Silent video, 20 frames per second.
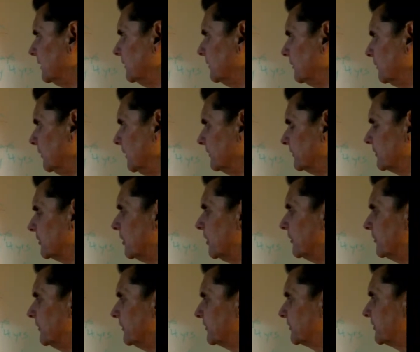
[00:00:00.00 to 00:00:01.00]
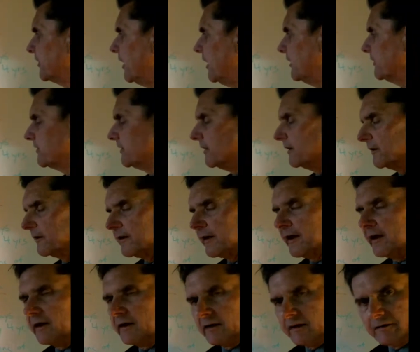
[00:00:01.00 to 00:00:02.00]
is called the Sothic
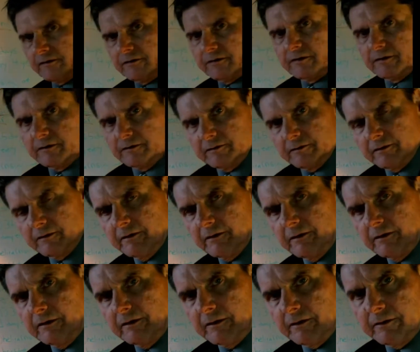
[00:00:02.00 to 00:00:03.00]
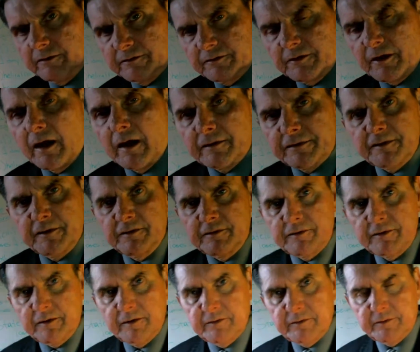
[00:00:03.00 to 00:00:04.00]
calendar, because Sothis
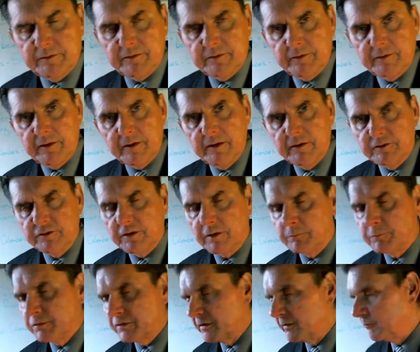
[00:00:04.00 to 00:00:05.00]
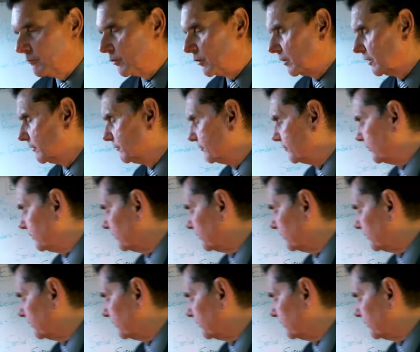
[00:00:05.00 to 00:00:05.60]
is the Egyptian word for